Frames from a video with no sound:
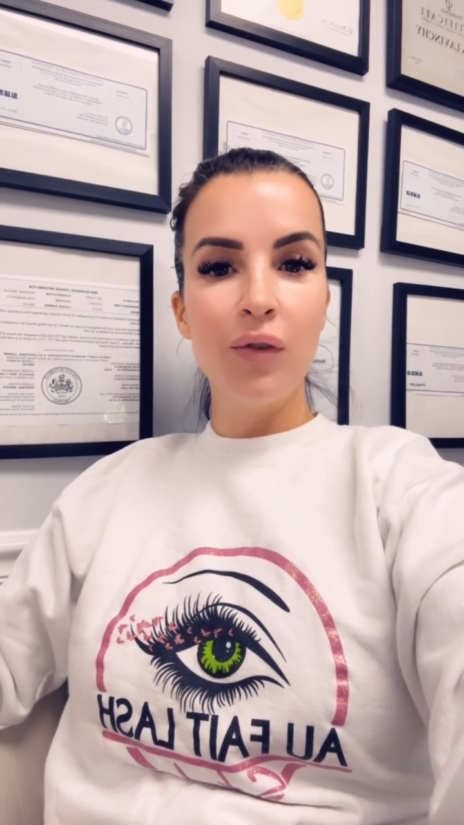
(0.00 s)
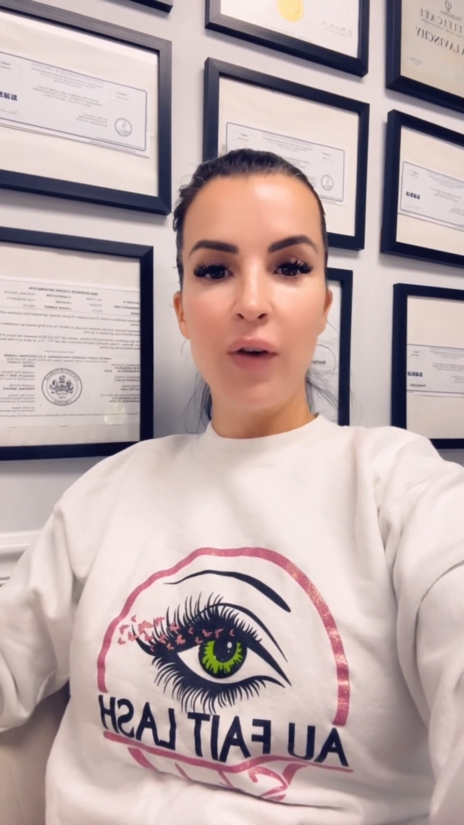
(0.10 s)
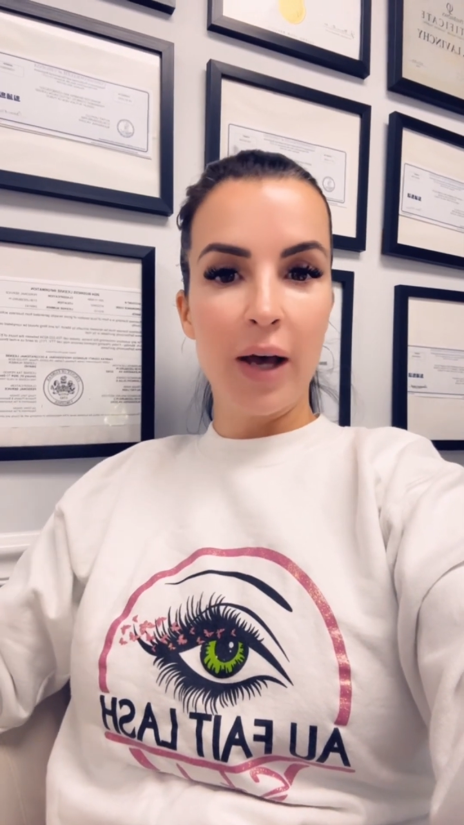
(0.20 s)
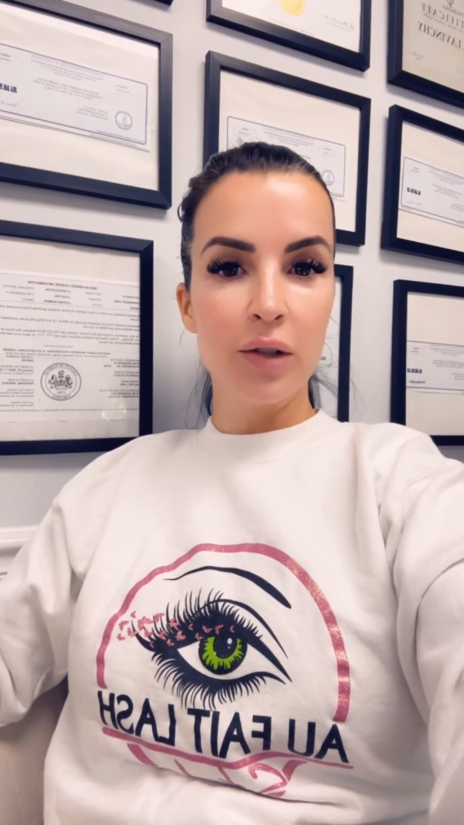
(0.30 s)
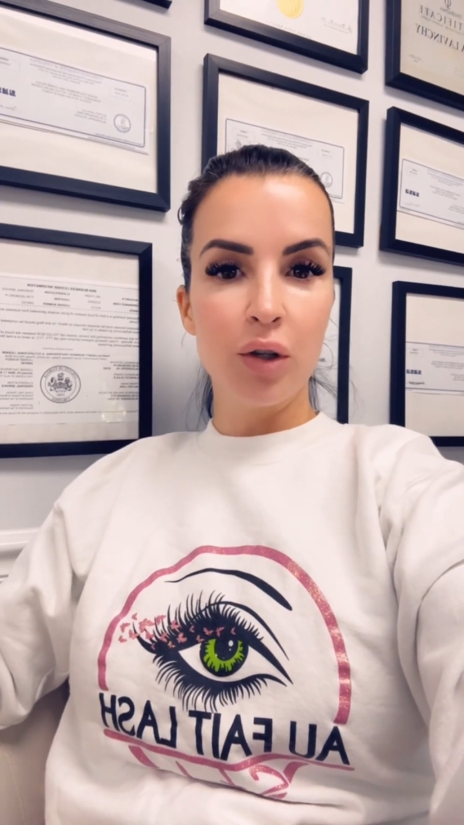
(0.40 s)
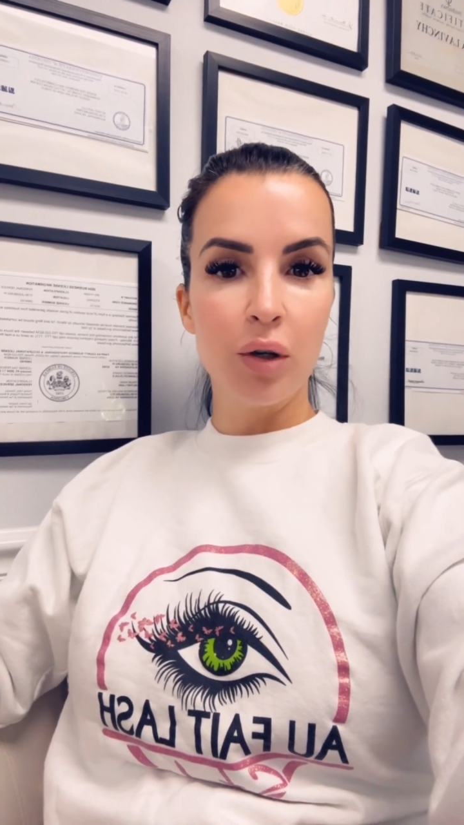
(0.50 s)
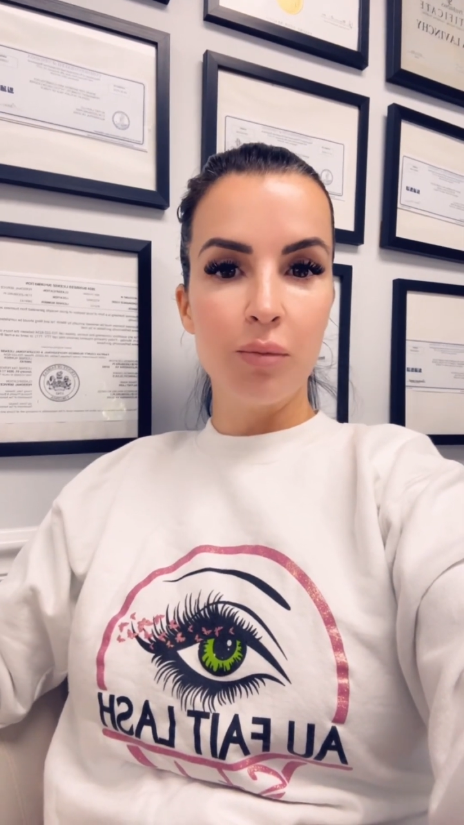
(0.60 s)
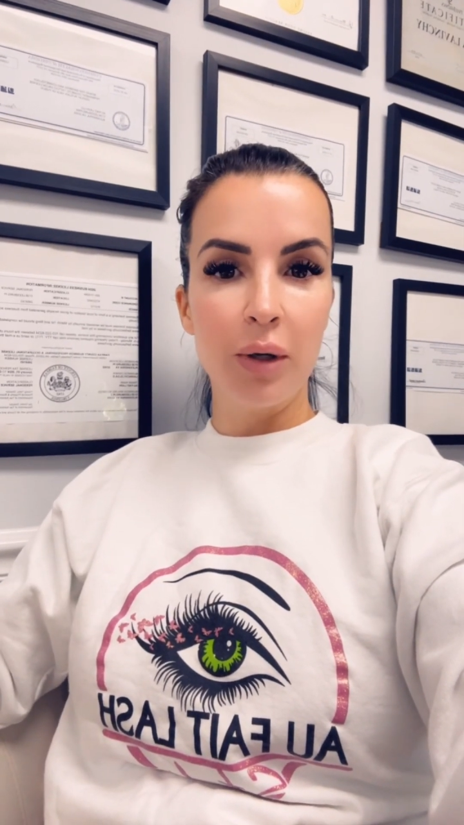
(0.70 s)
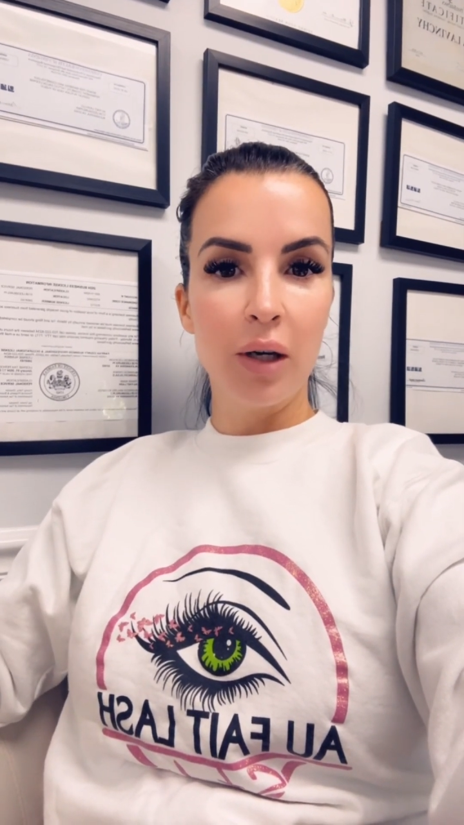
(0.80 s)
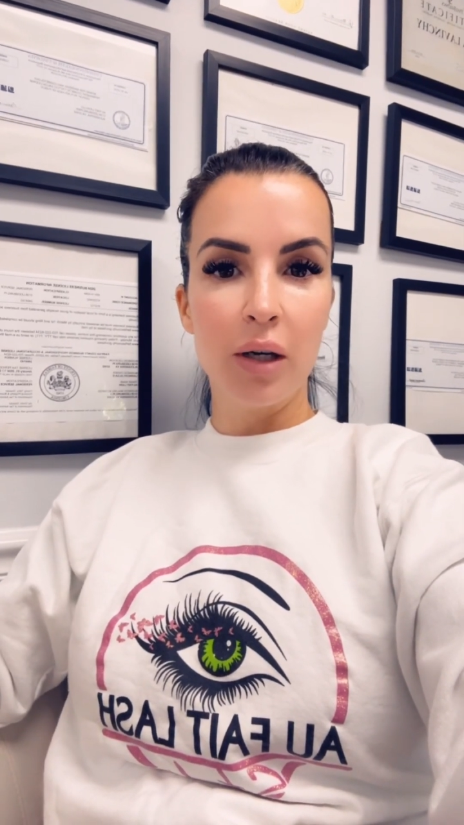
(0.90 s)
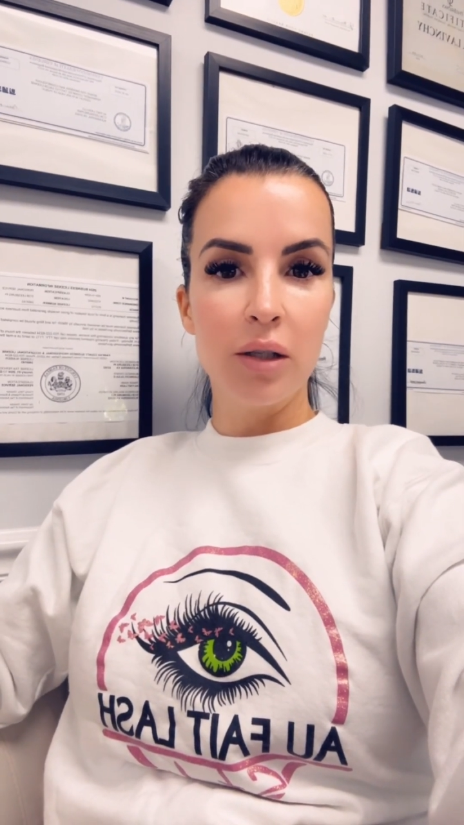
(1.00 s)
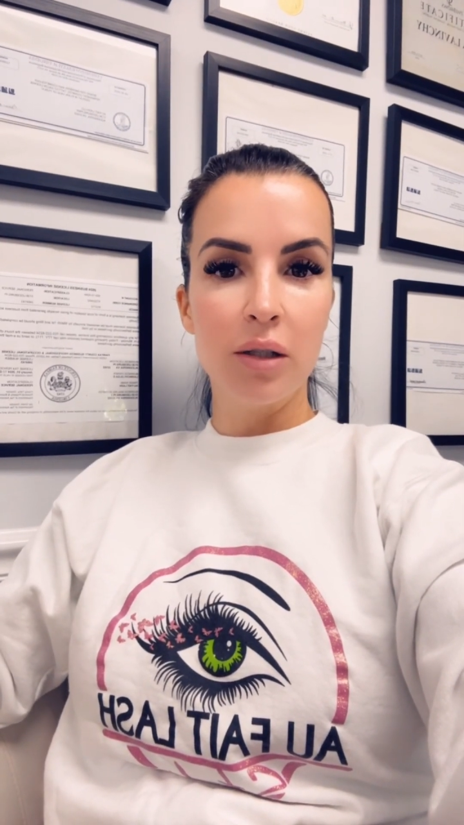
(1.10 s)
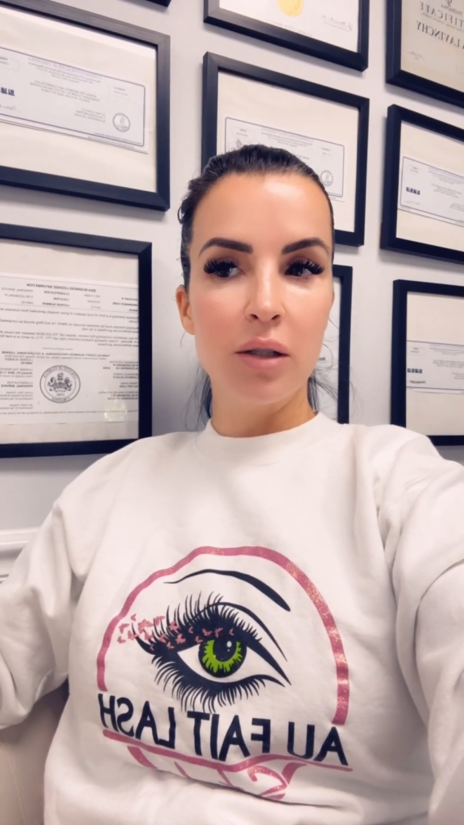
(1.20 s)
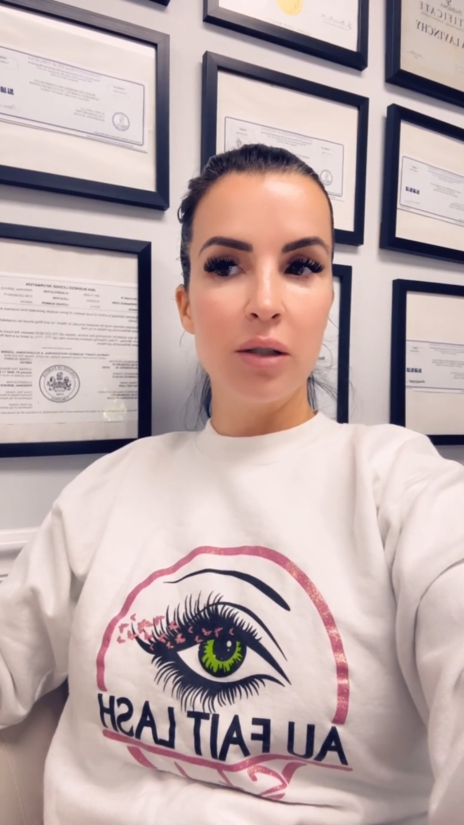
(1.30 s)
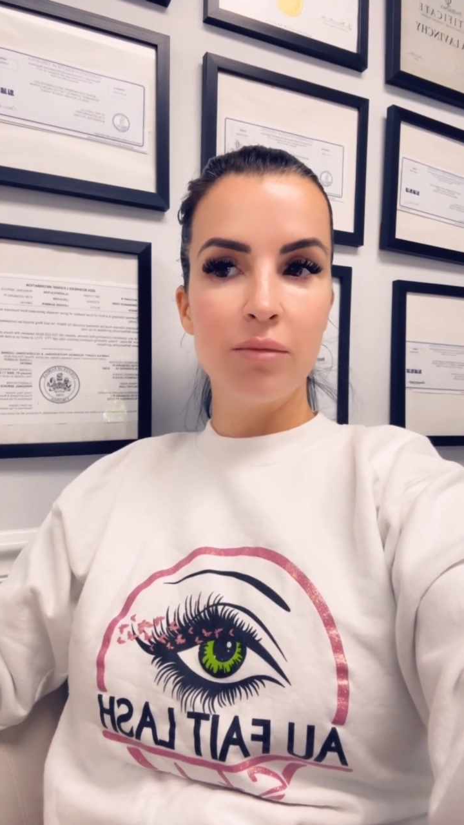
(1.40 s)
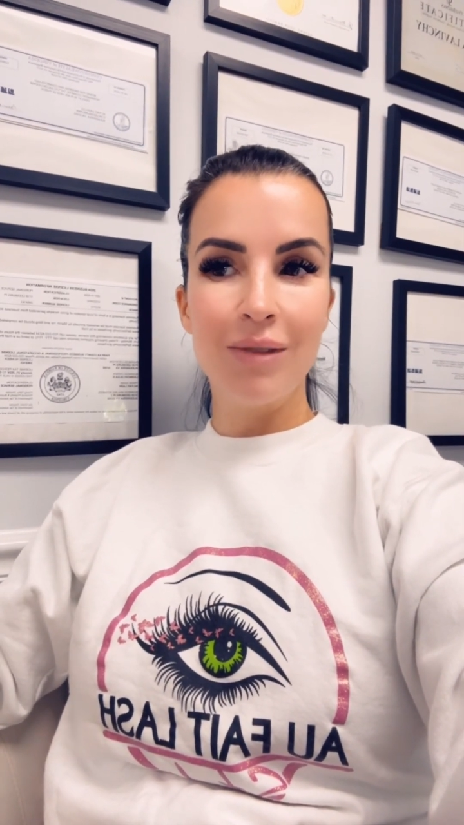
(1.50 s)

faster because